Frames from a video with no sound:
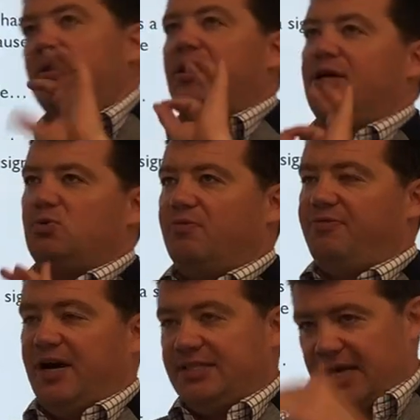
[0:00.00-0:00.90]
There's one
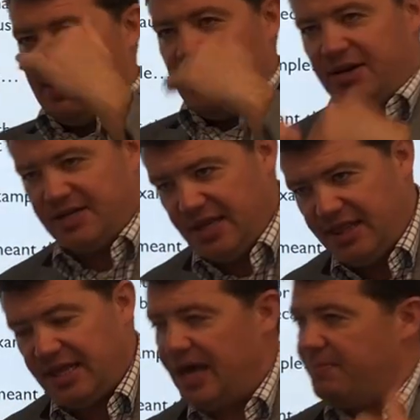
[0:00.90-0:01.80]
factor. And then
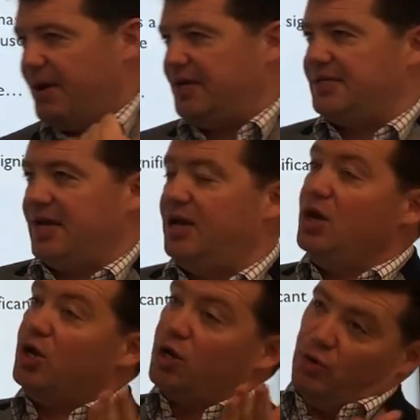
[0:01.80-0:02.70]
underneath it, it might say,
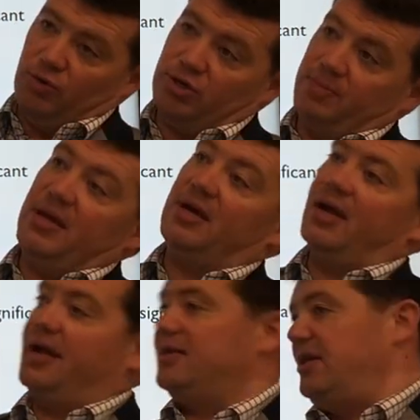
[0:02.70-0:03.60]
could also be
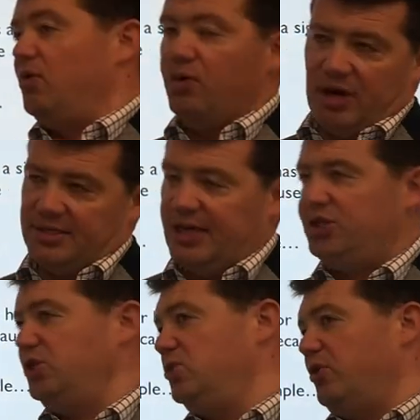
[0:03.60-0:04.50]
the
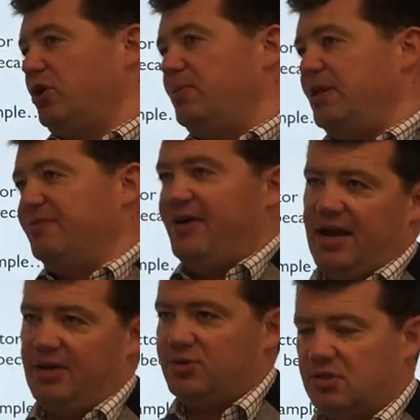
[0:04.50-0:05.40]
organization, or it could be the
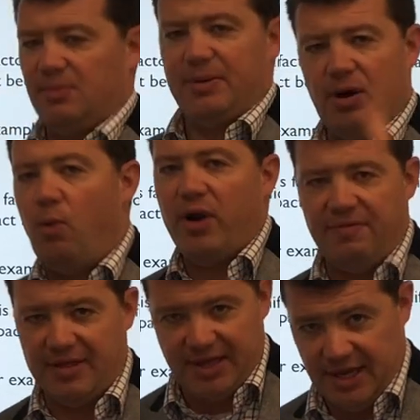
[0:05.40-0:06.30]
failures or something, or
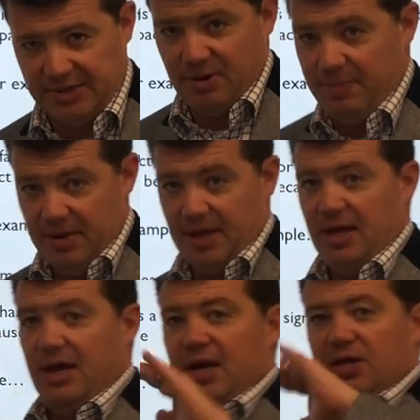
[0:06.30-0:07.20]
whatever the case might be.
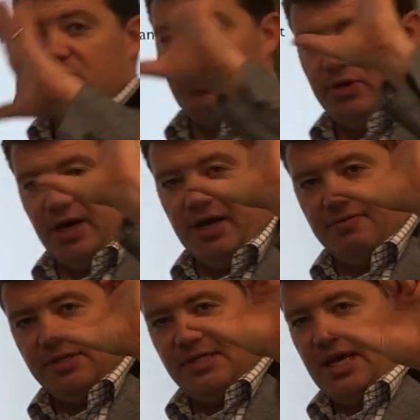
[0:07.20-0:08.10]
So you'll get
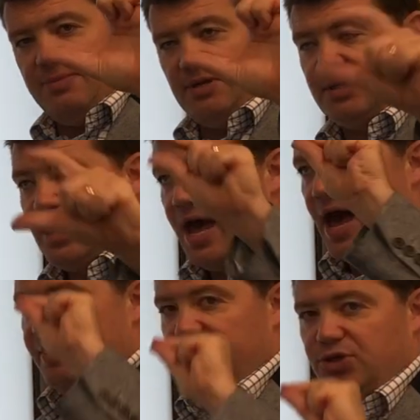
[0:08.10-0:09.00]
given a statement
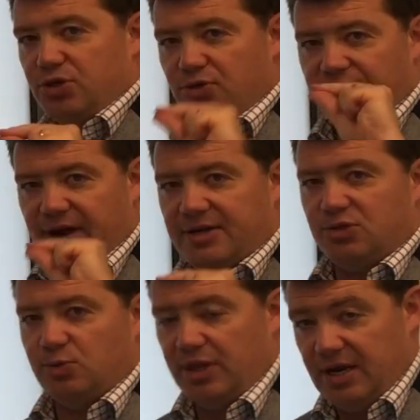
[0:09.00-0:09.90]
and then 2
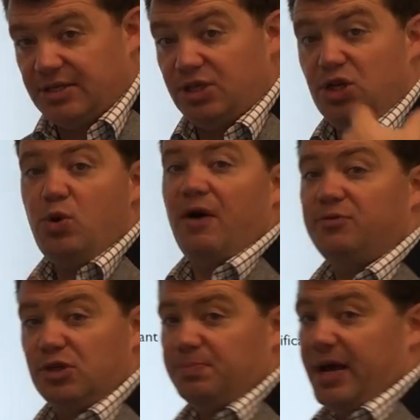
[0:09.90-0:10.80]
factors within it. And you have
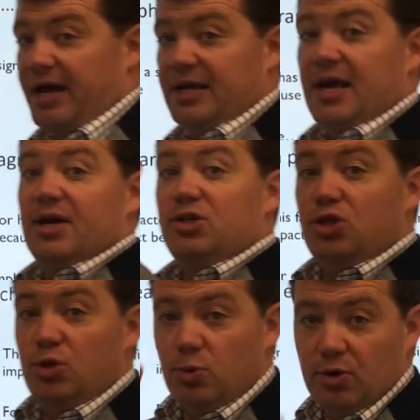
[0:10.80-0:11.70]
to explain,
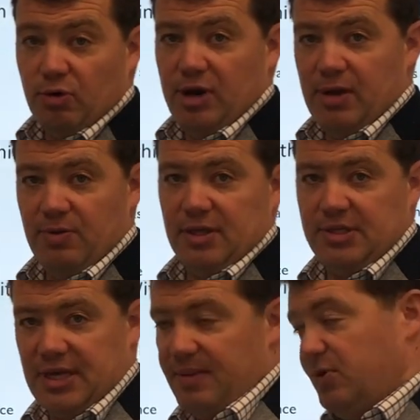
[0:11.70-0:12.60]
do you agree with this
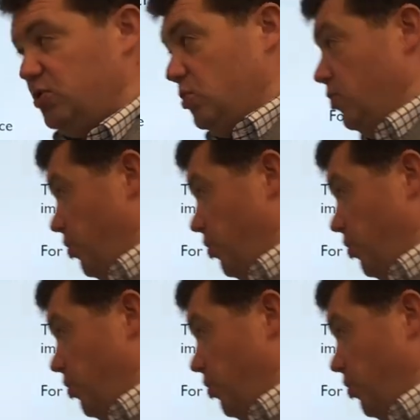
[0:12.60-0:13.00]
statement or